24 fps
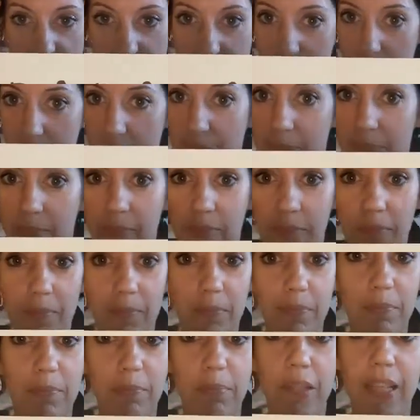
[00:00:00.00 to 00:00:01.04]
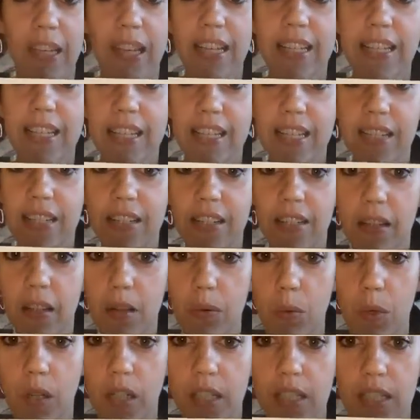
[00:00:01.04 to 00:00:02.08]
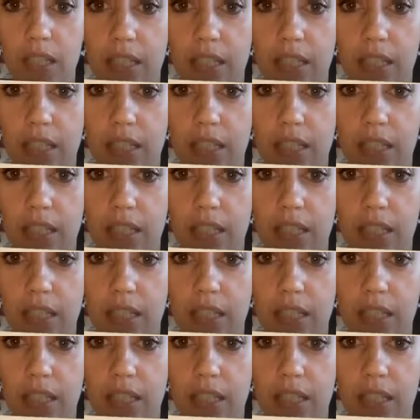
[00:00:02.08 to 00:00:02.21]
just blends into the